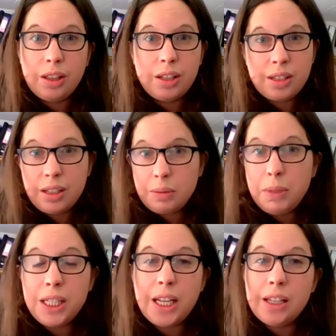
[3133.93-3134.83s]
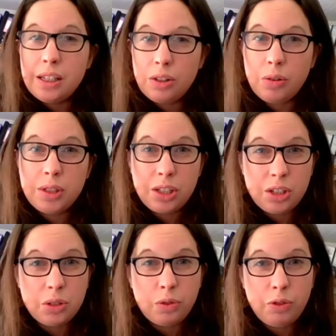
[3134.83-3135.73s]
that's mediated through a
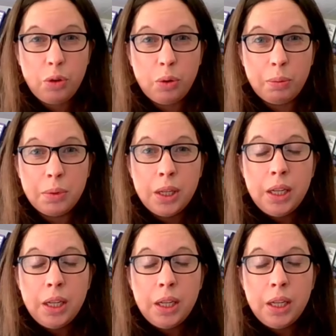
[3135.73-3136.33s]
digital form.